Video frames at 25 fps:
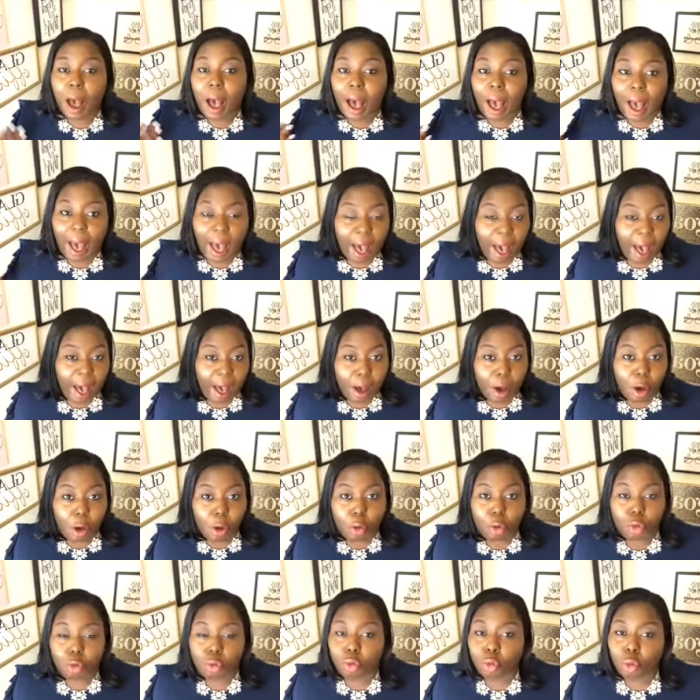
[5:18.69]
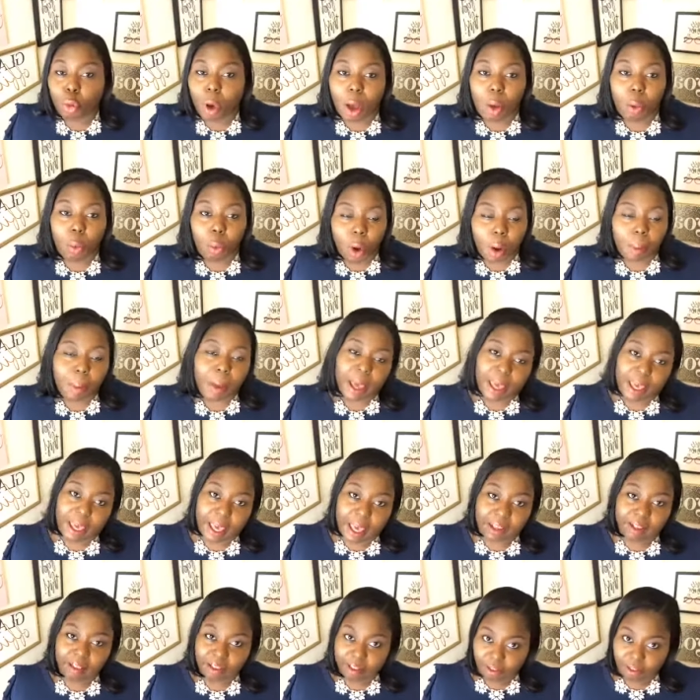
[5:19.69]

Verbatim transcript: how do I want my guests